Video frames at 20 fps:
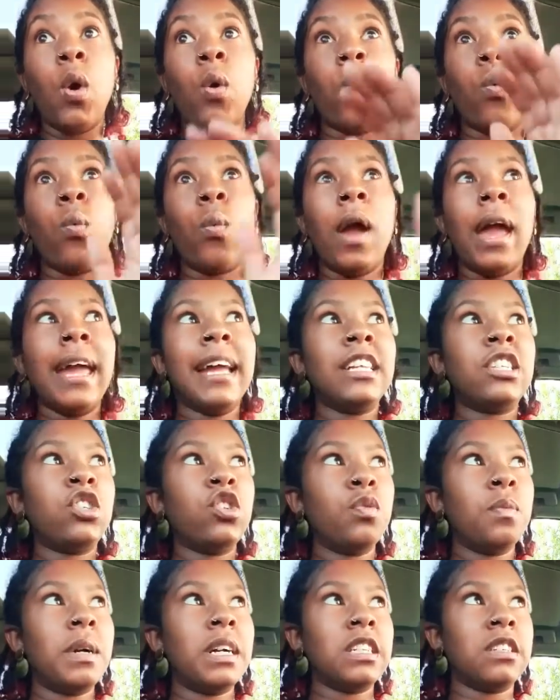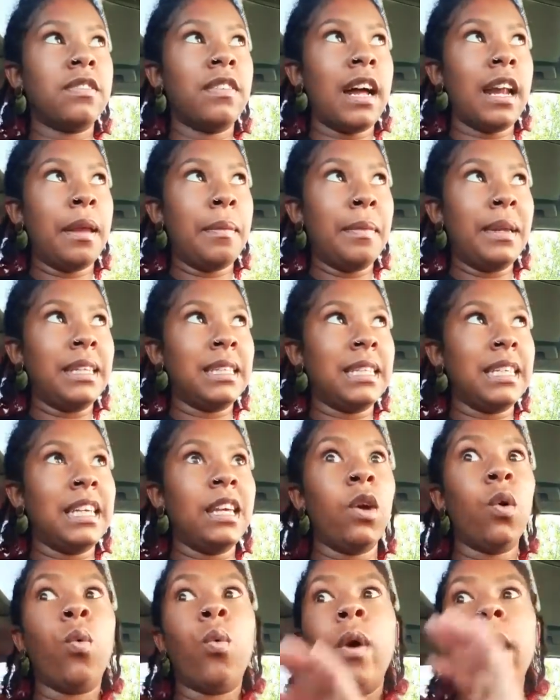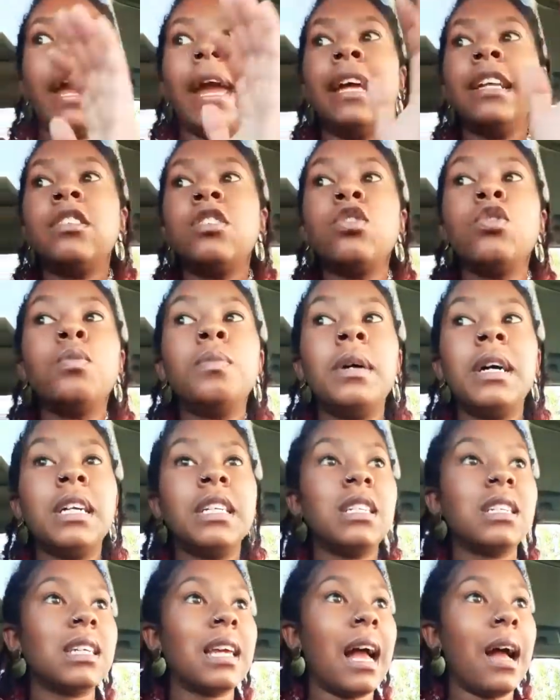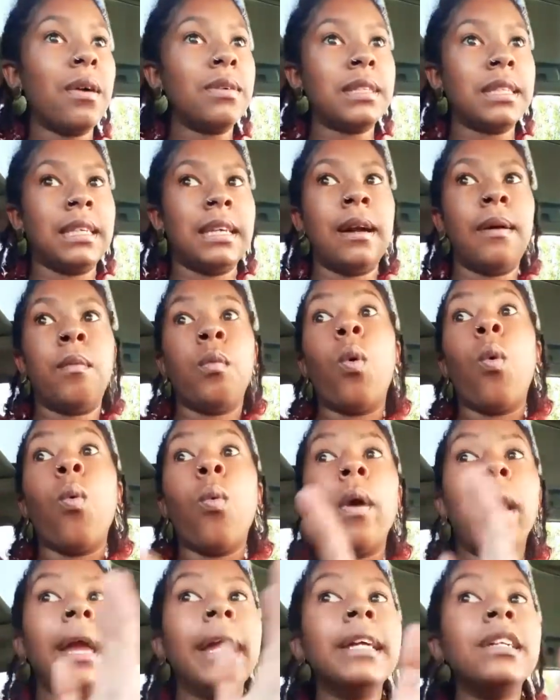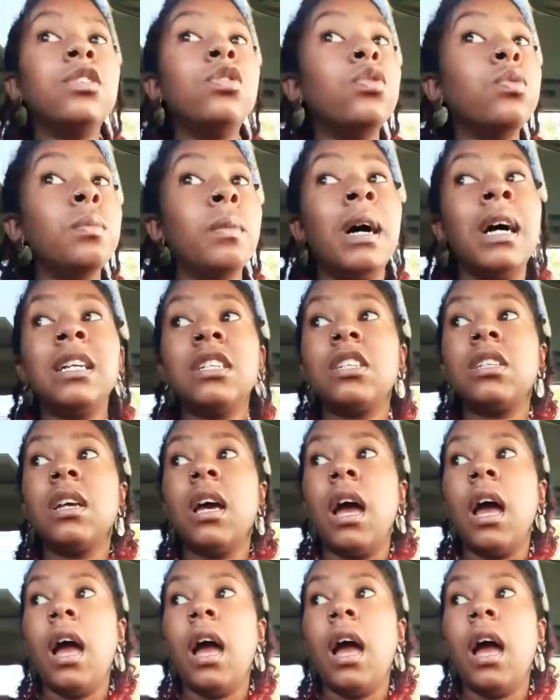way too much vitamin D, way too much calcium, way too much